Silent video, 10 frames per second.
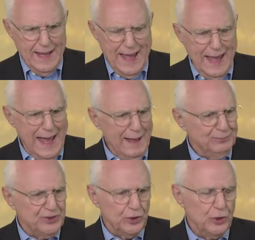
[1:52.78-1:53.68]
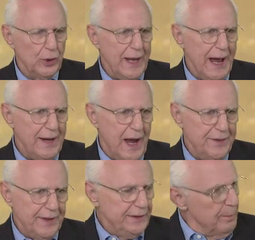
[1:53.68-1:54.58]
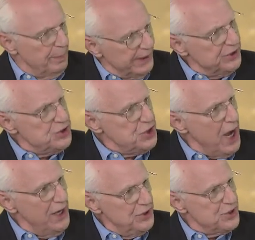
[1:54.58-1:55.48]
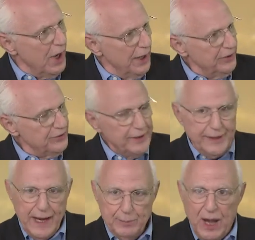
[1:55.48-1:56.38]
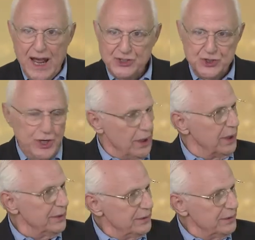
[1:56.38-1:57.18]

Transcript: a absolutely. I, I think the biggest change, honestly, came last year.